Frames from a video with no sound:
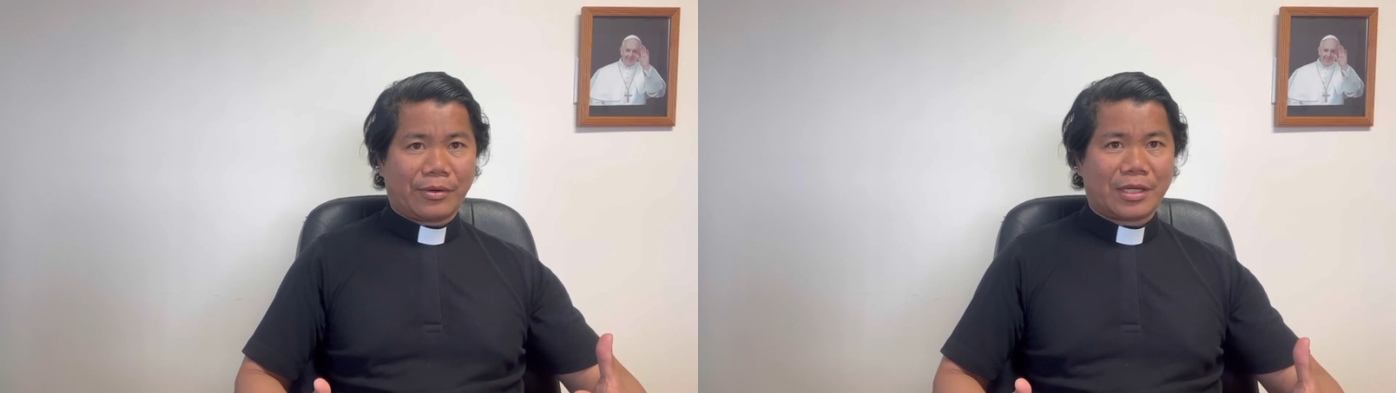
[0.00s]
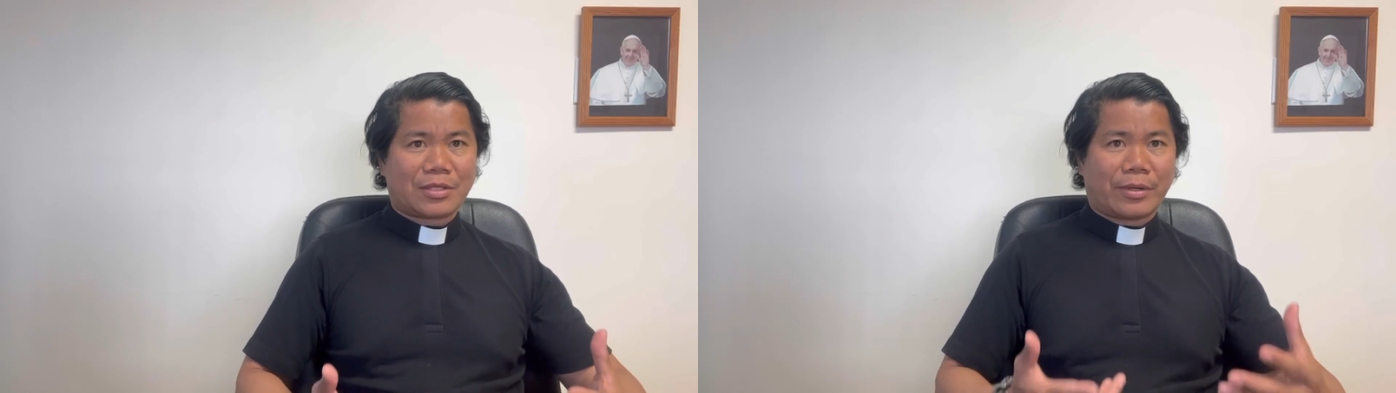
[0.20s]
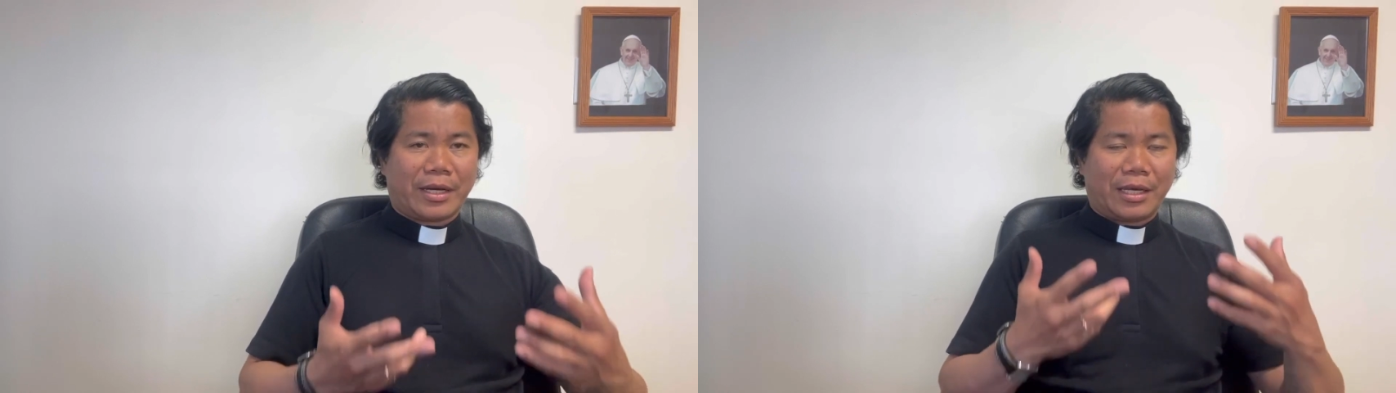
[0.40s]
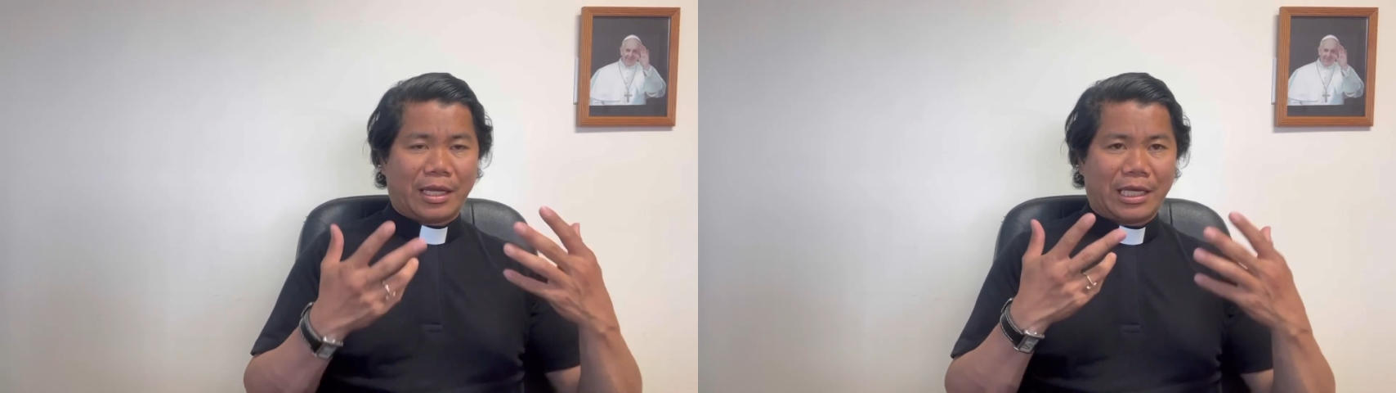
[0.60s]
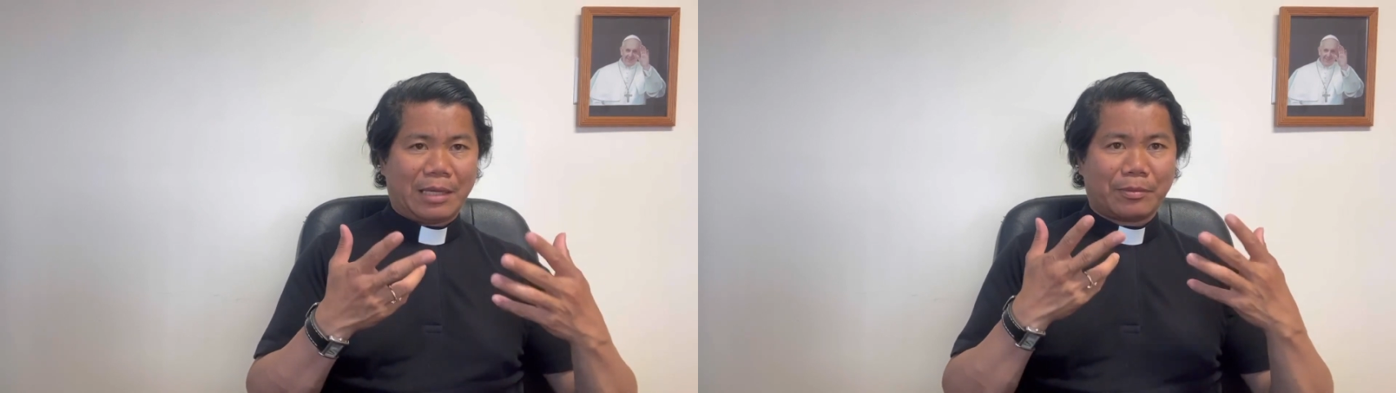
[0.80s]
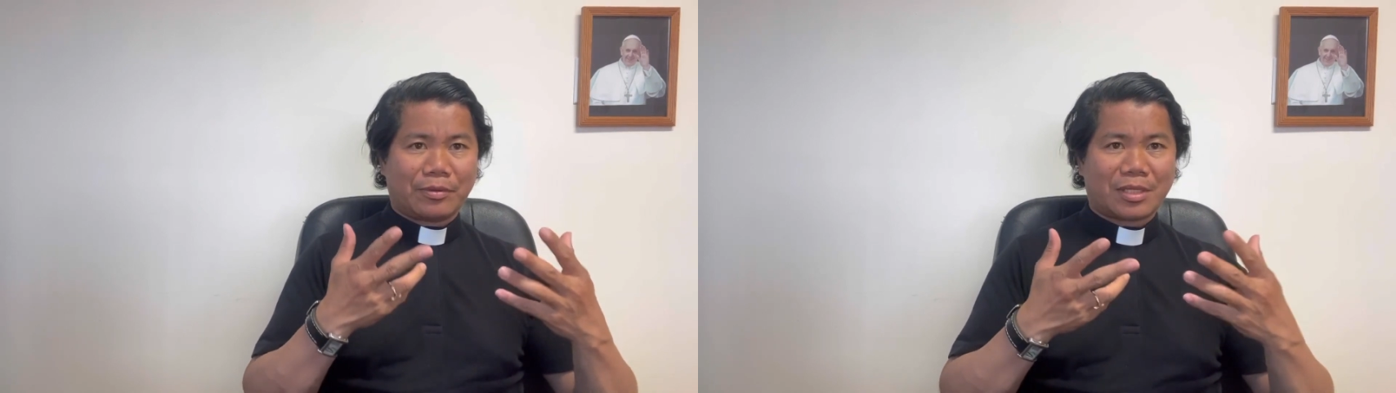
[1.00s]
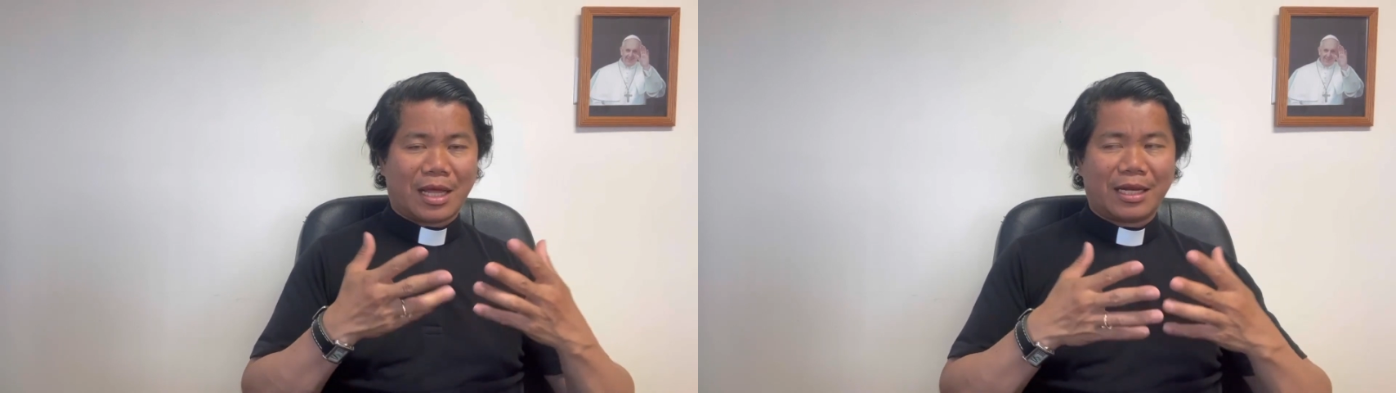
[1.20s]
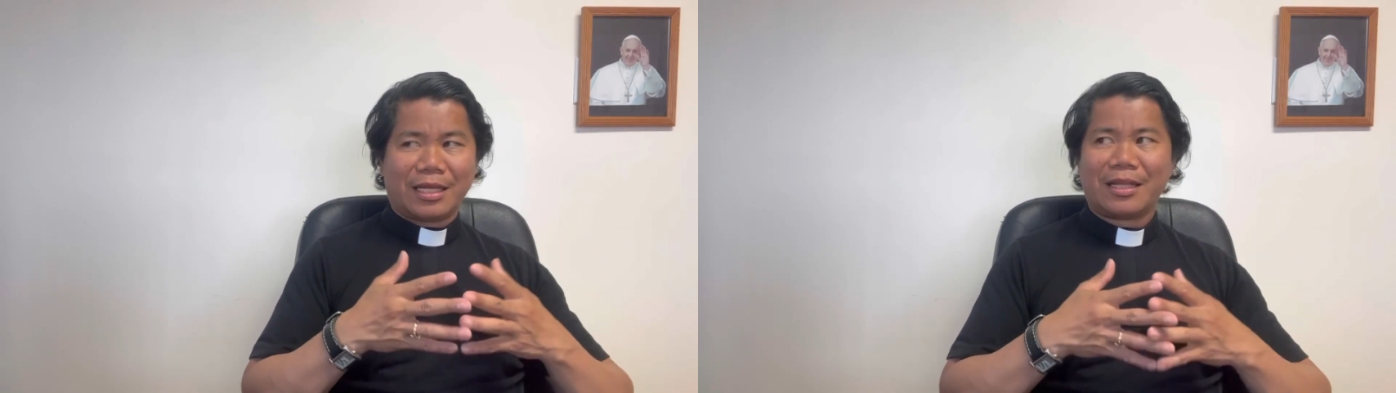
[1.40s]
That's why I keep on
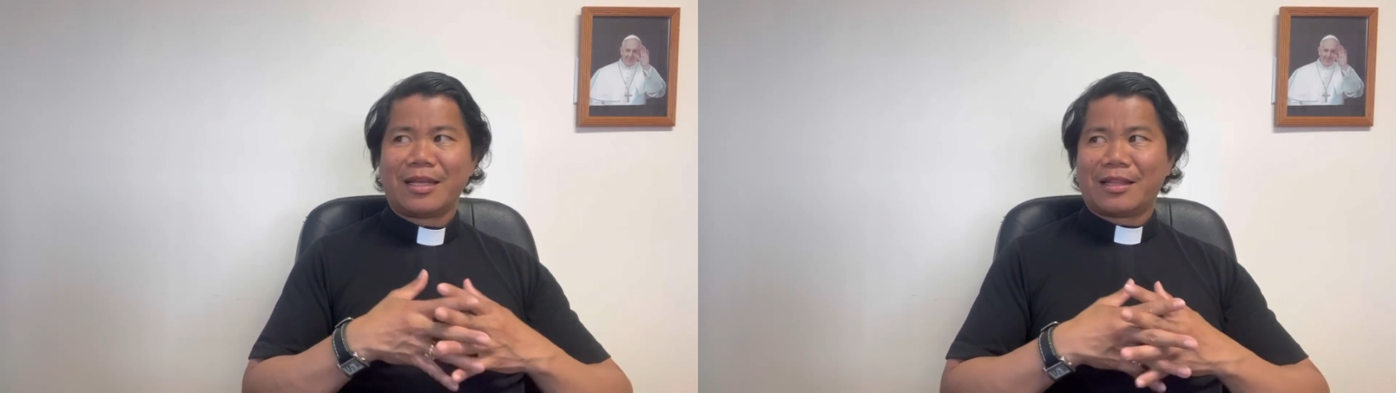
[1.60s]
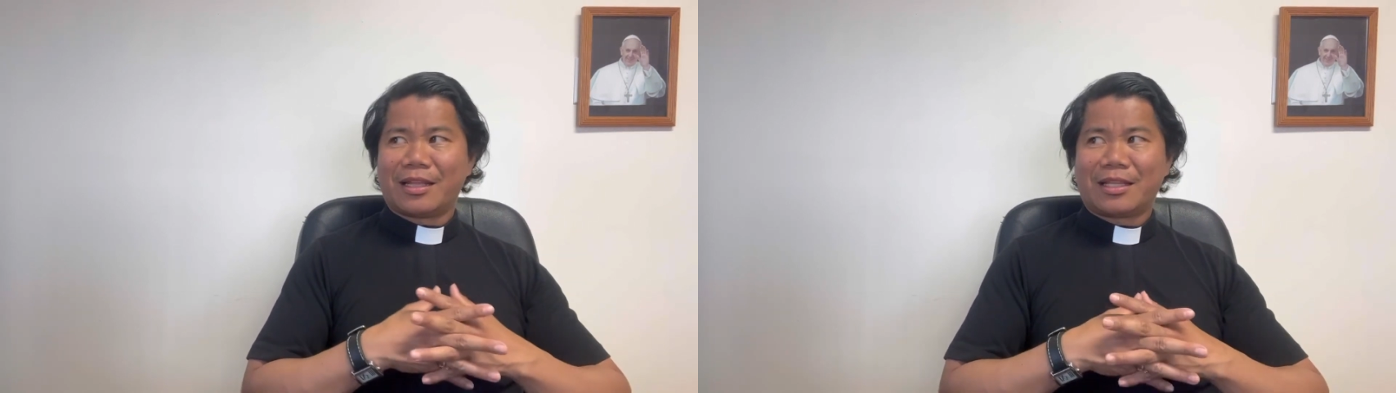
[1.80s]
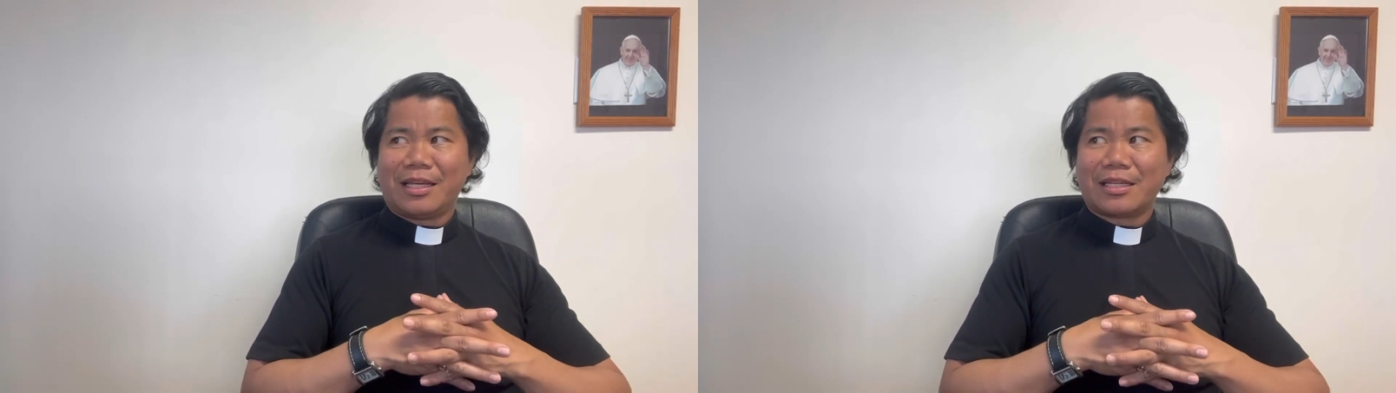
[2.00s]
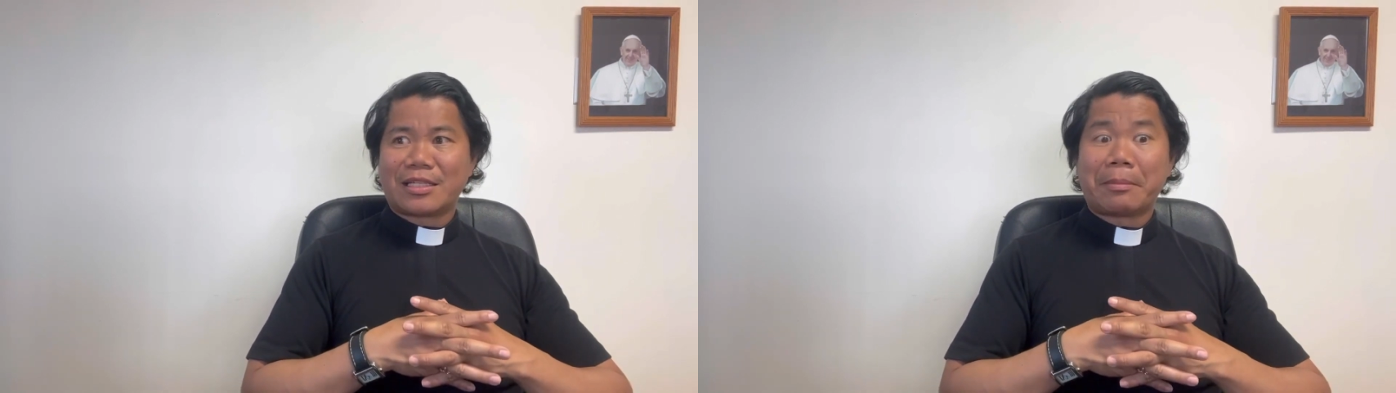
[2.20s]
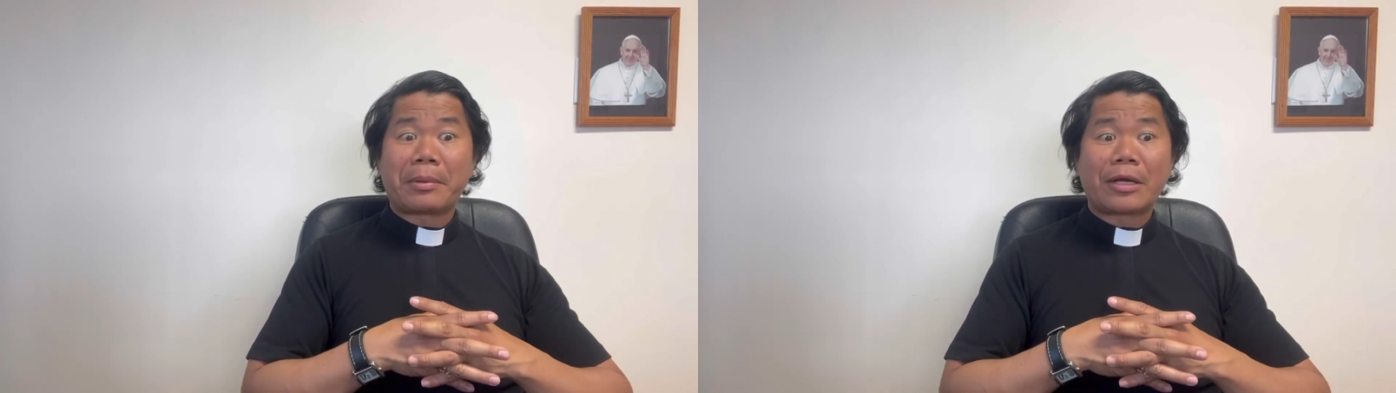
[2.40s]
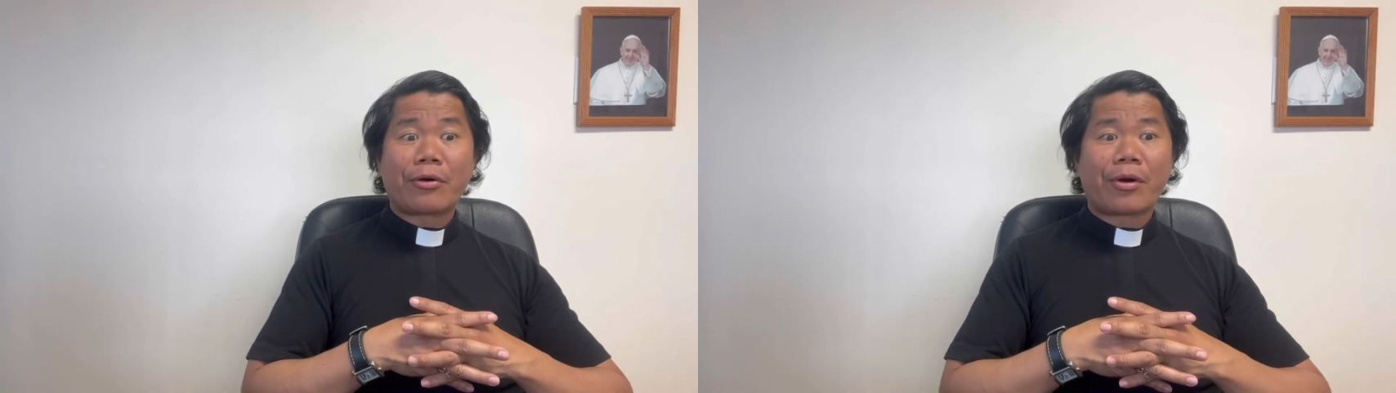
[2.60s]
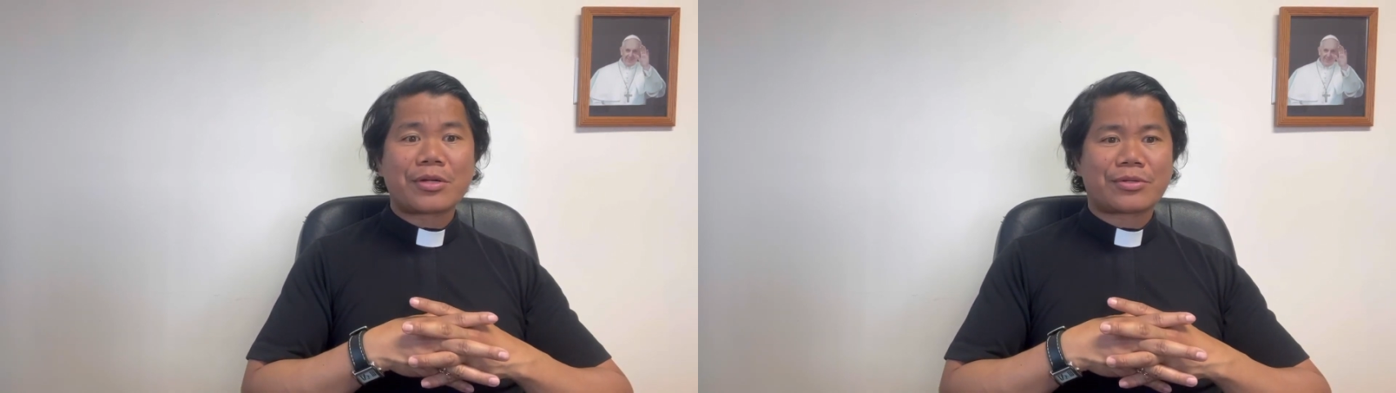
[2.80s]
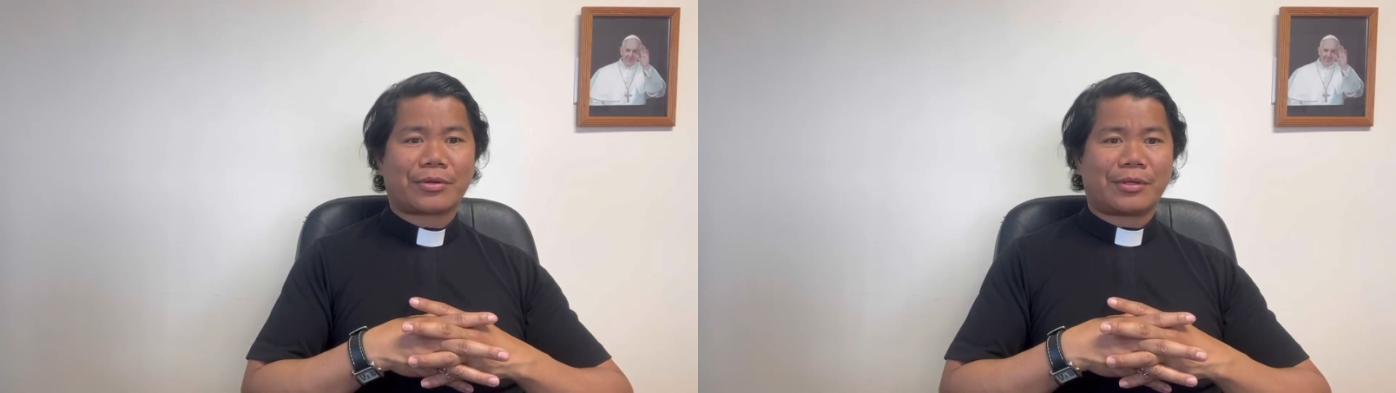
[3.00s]
telling that he is the
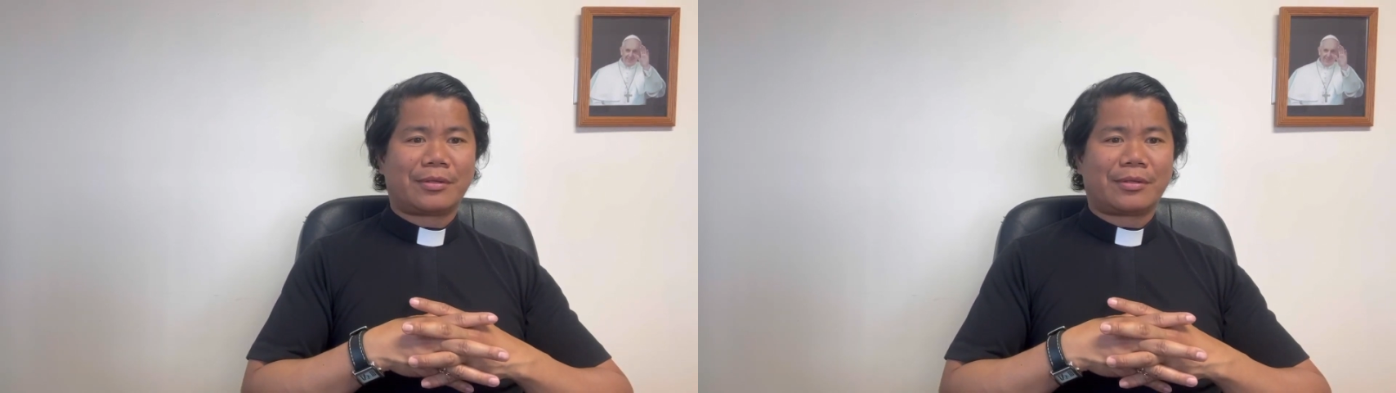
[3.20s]
precursor.